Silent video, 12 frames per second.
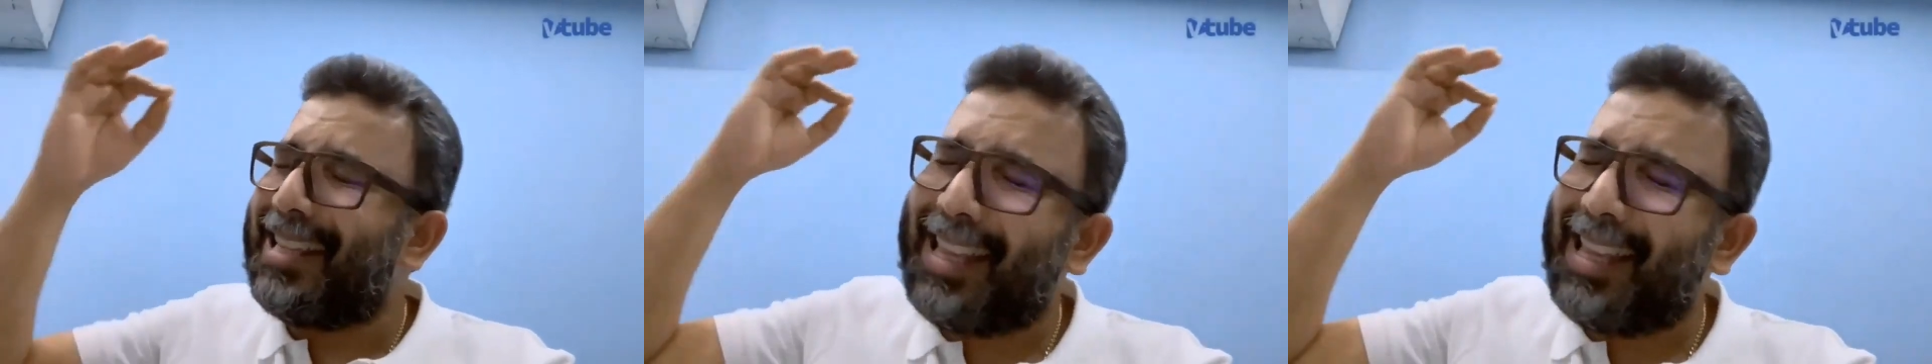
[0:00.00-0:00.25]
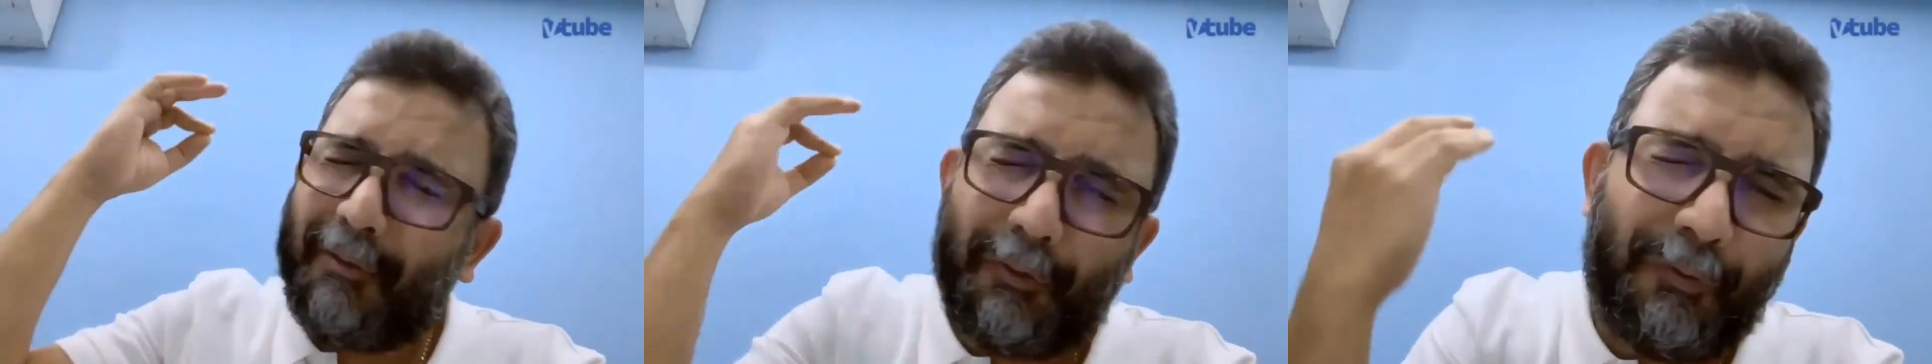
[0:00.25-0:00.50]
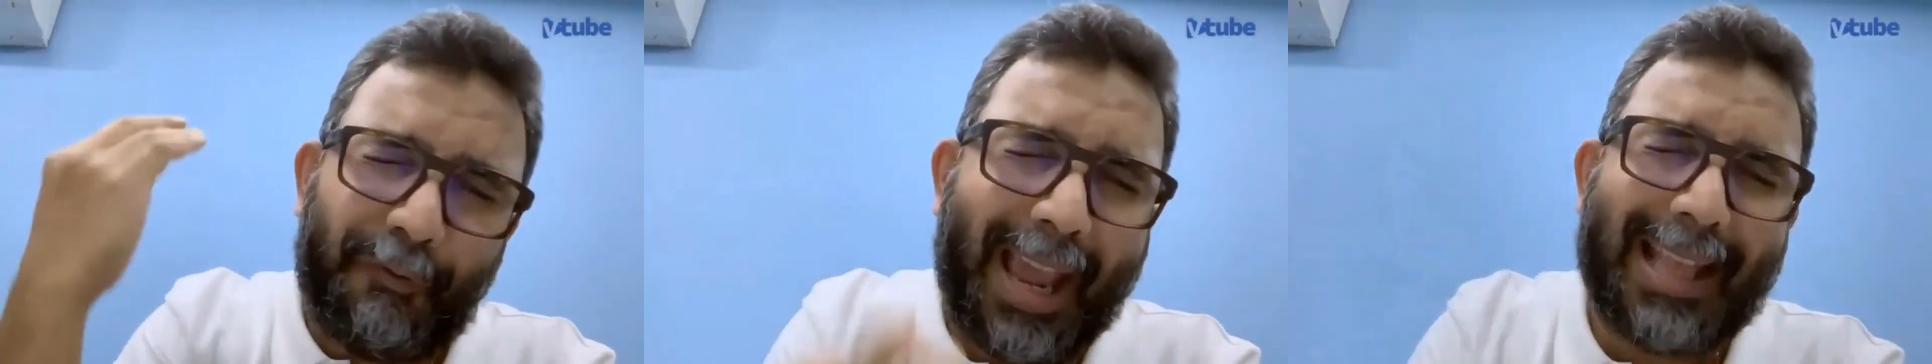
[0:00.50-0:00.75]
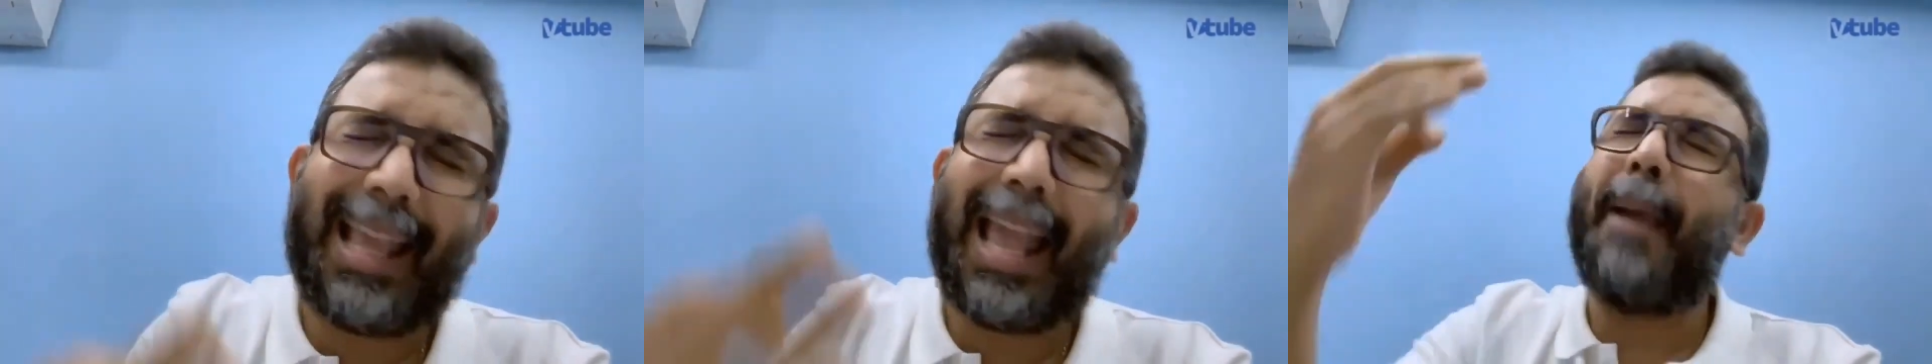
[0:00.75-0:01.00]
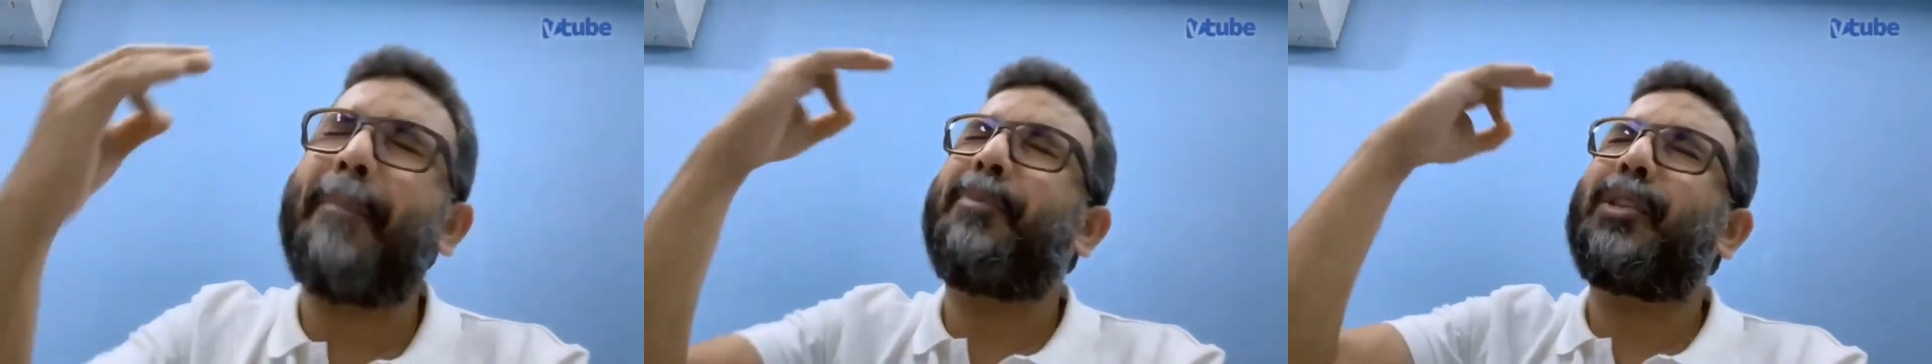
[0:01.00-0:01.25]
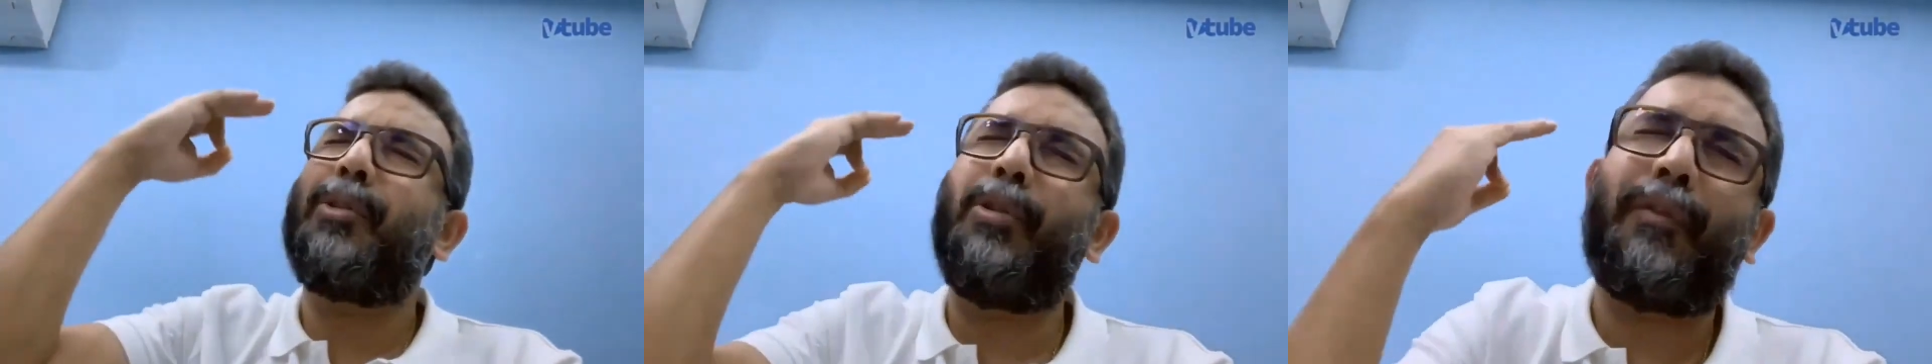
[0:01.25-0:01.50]
Just have faith,
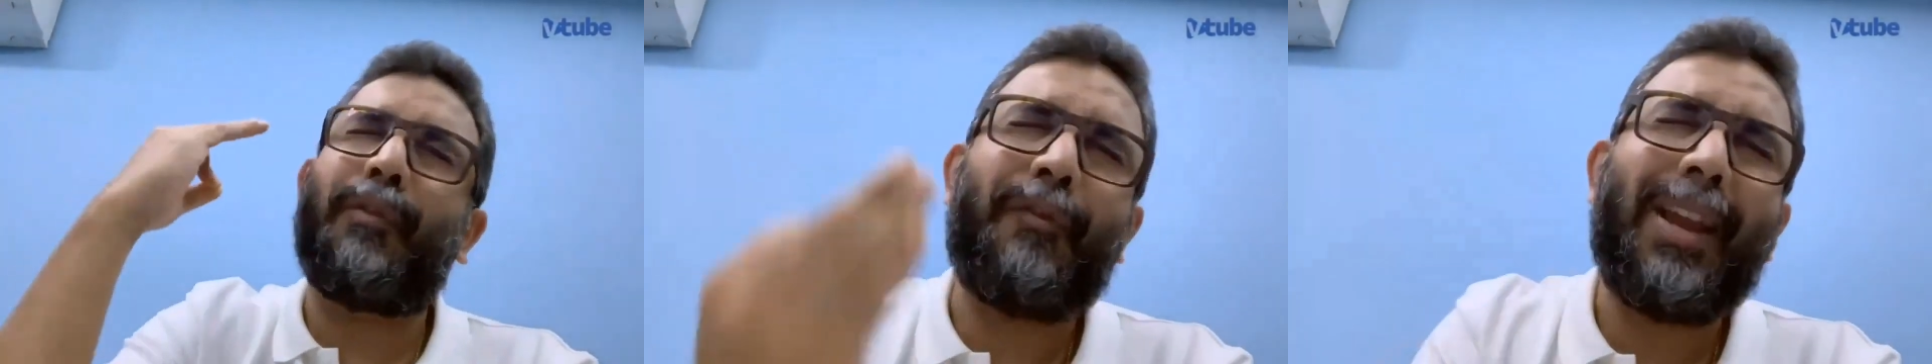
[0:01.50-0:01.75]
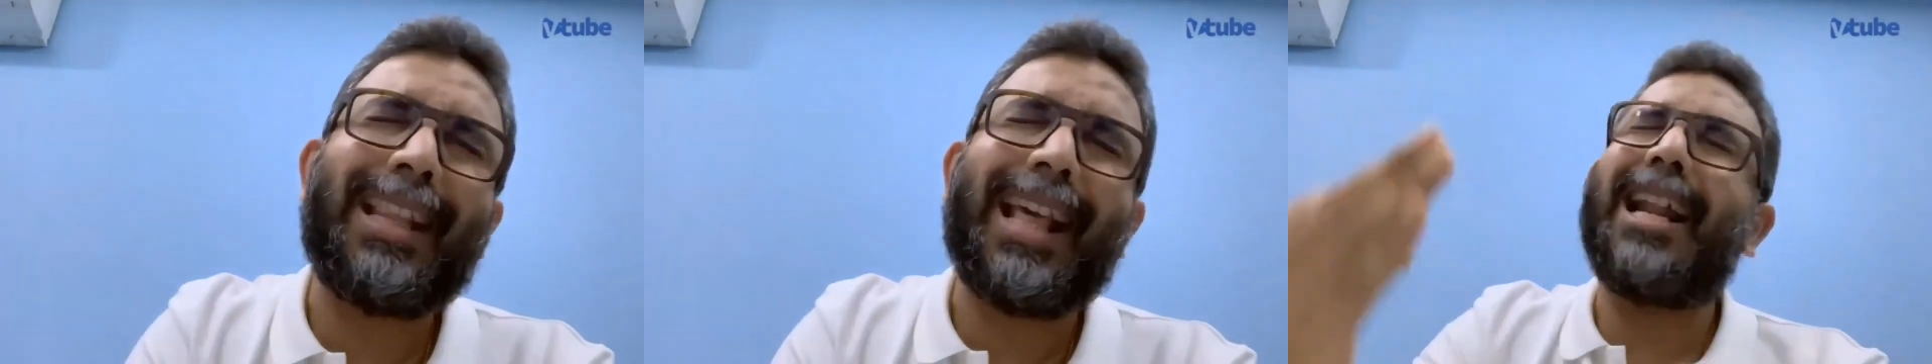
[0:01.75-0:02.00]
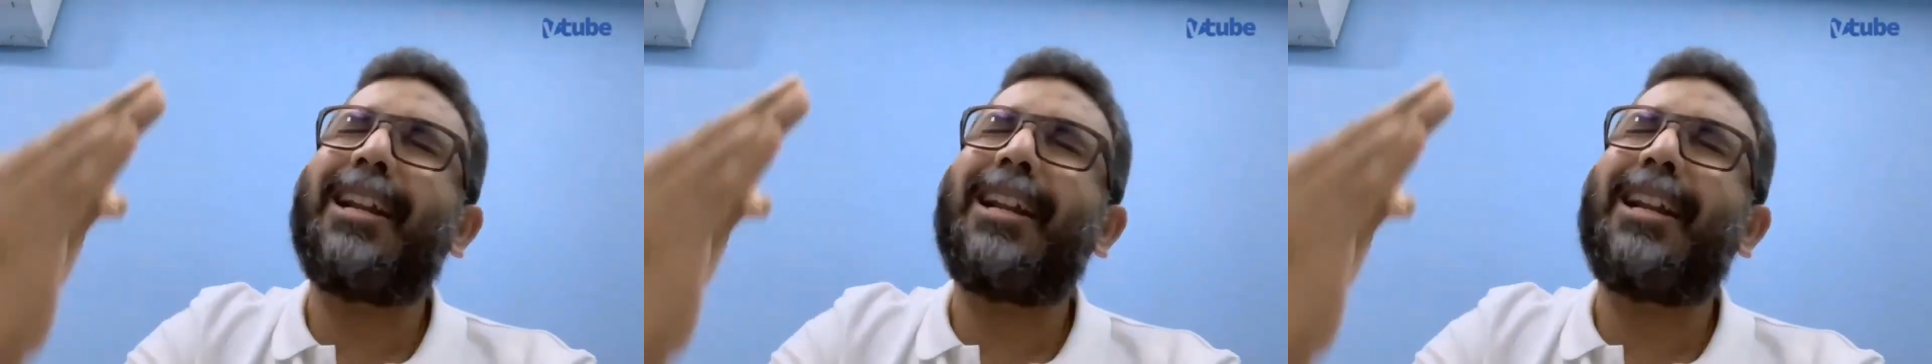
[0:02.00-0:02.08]
absolute faith,